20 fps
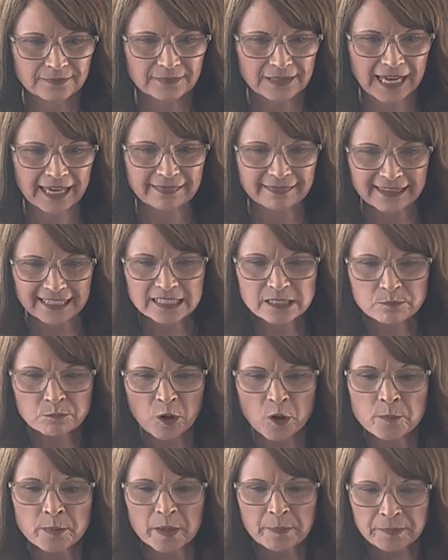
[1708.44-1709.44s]
At this
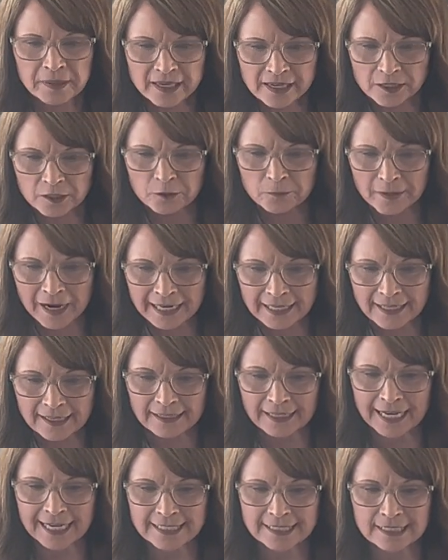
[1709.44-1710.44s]
moment, Peter
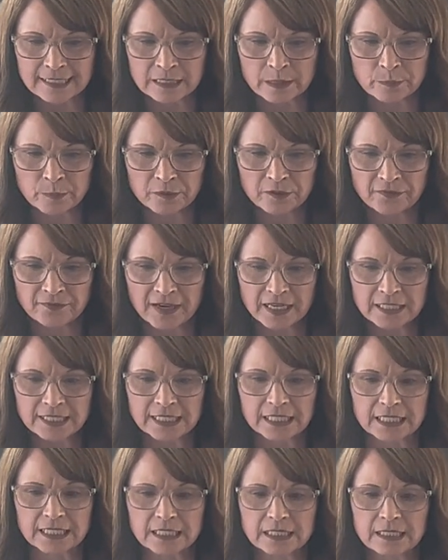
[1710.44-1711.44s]
recognizes and
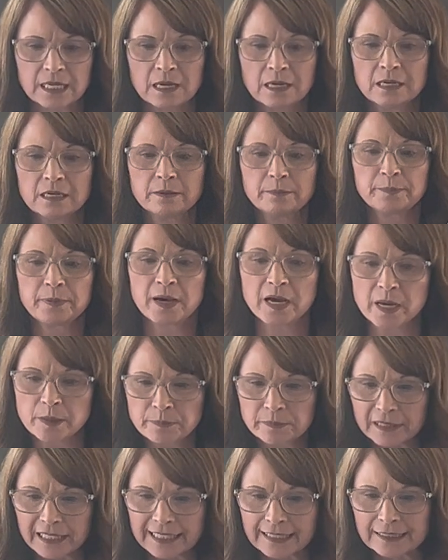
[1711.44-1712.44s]
professes
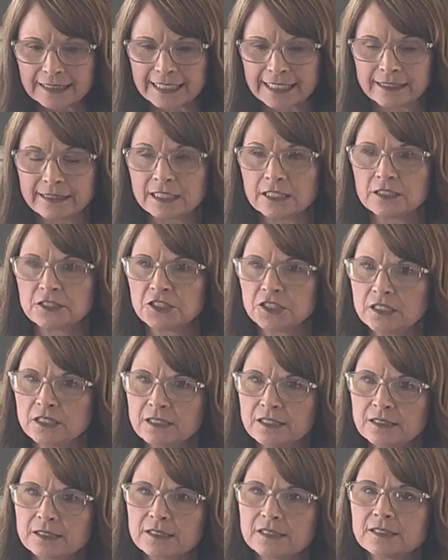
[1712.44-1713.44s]
publicly that
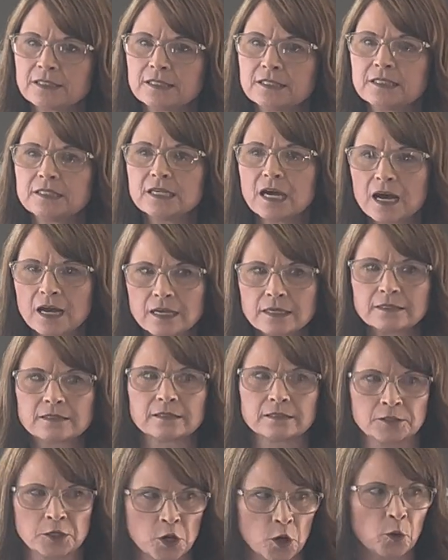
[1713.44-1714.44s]
Jesus does
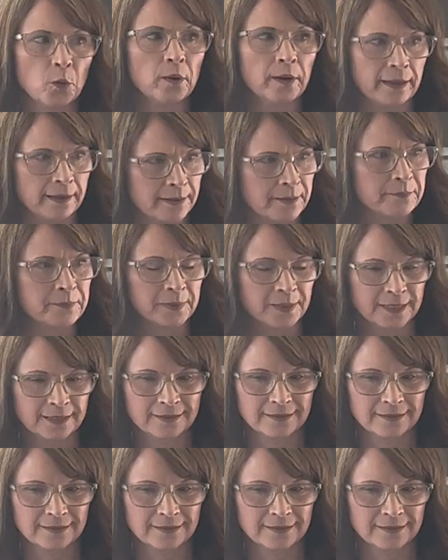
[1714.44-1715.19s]
know him.